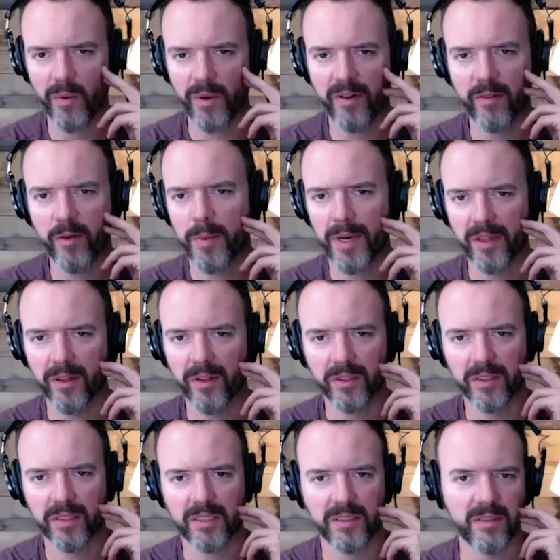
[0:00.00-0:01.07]
when everybody
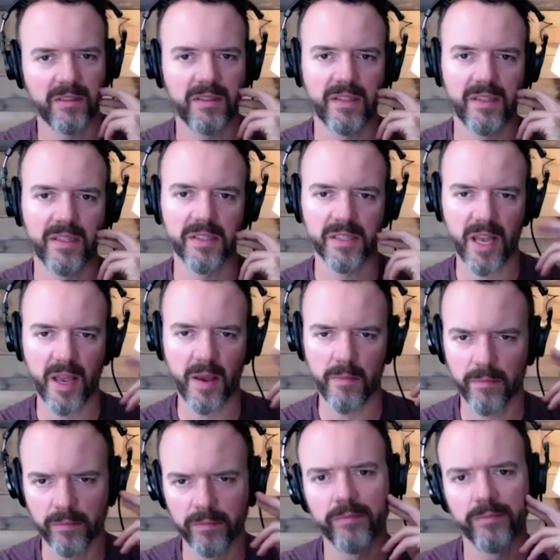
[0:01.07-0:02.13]
looks the, the
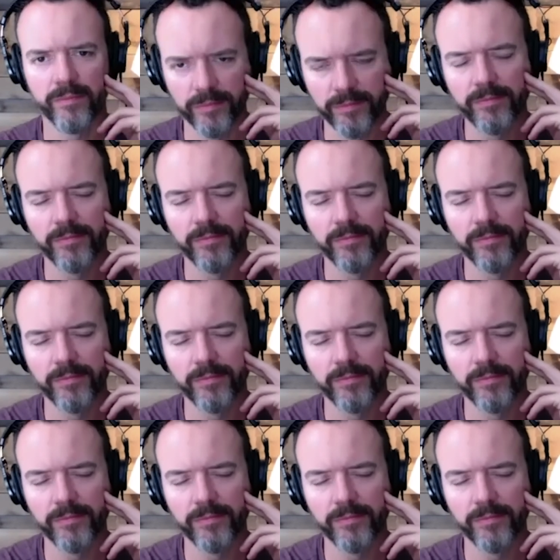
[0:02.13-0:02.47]
same. same. Yeah.